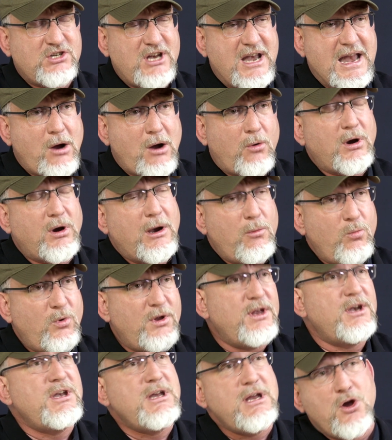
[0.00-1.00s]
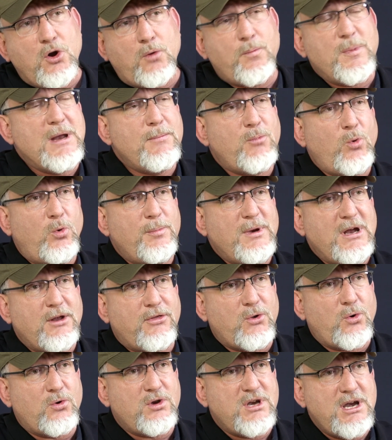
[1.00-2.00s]
and within a year people would be at $13,
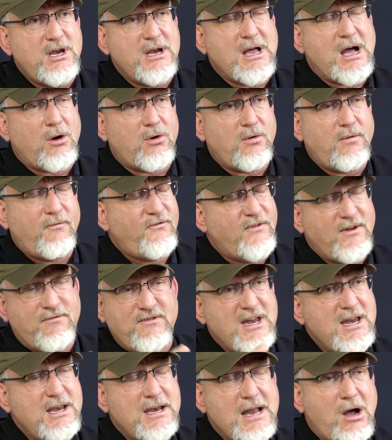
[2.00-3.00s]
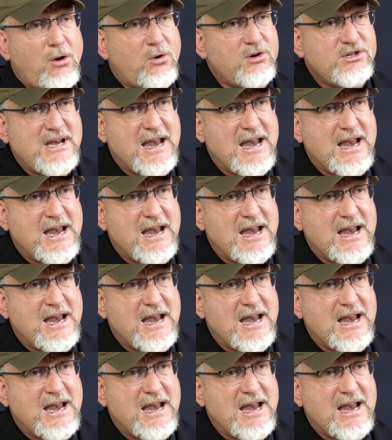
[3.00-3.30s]
$15 an hour.